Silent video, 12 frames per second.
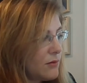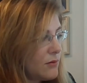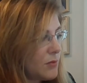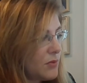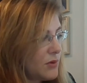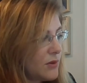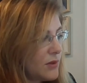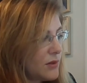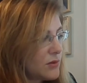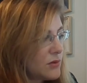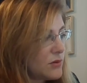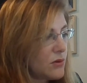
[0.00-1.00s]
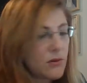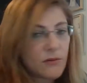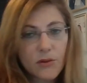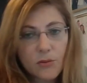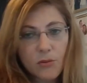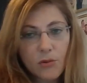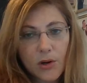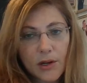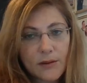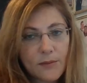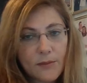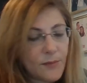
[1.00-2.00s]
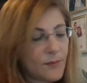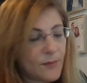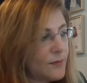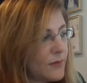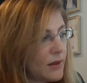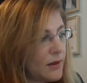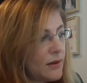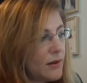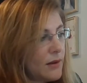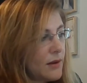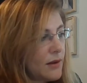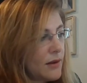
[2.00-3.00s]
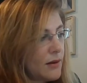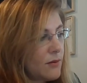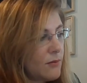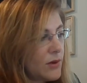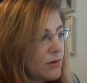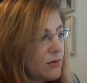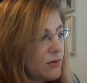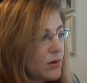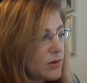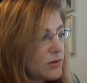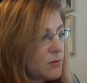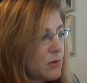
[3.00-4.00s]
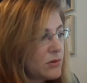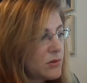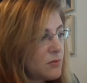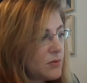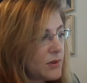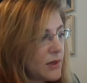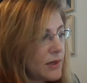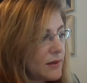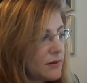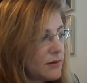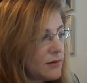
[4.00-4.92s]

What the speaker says: We put this over 1, and we cross multiply.